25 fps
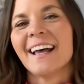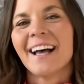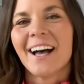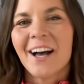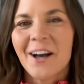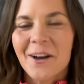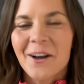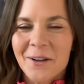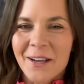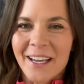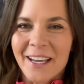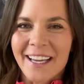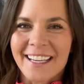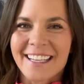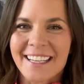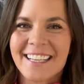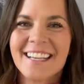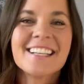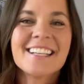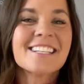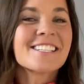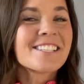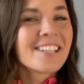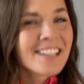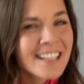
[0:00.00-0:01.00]
Okay,
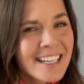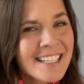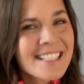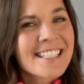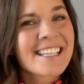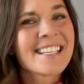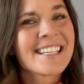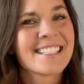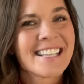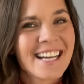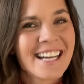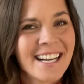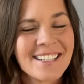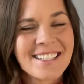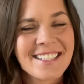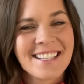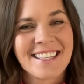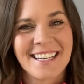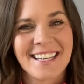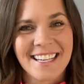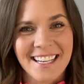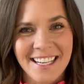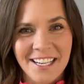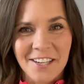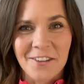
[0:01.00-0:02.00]
so let's get down to the
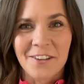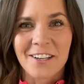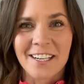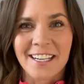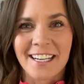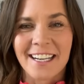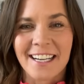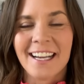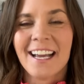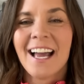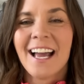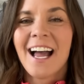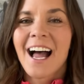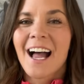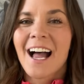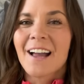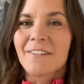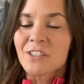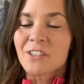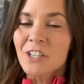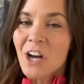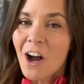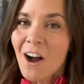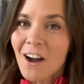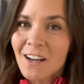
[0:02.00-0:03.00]
nitty gritty. I've
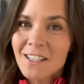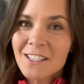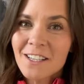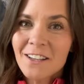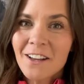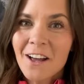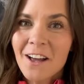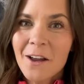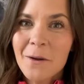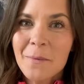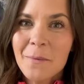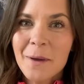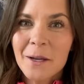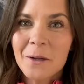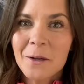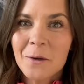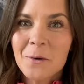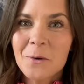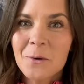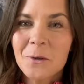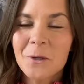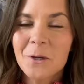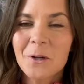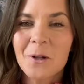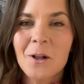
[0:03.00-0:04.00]
talked a lot about a
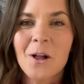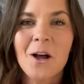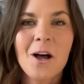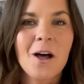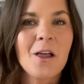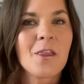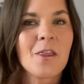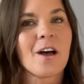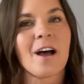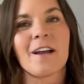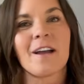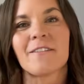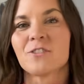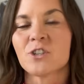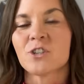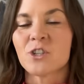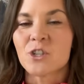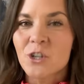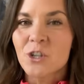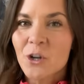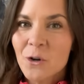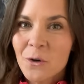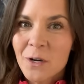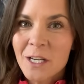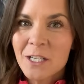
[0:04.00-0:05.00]
Kula Cloth, I've
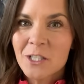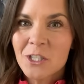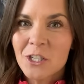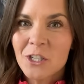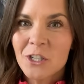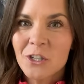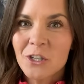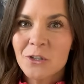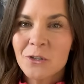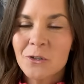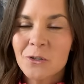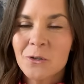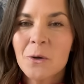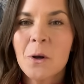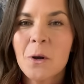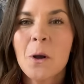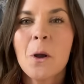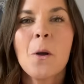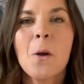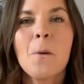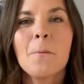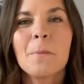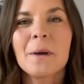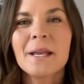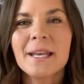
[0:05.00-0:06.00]
showed it to you,
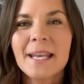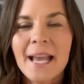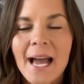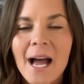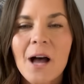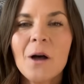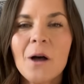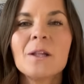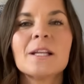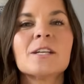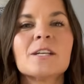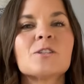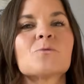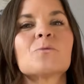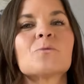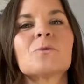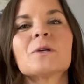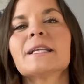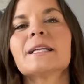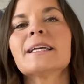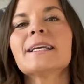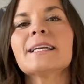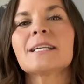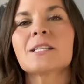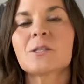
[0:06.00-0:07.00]
but now let's
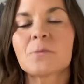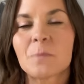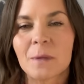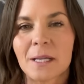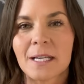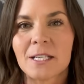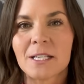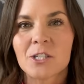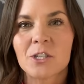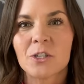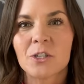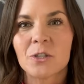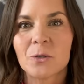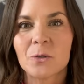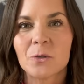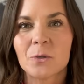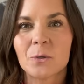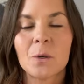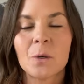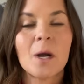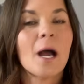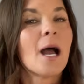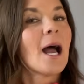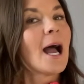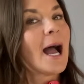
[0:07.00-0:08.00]
really explain to
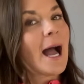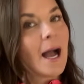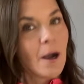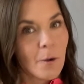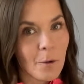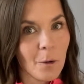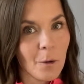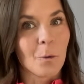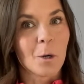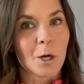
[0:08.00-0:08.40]
you how it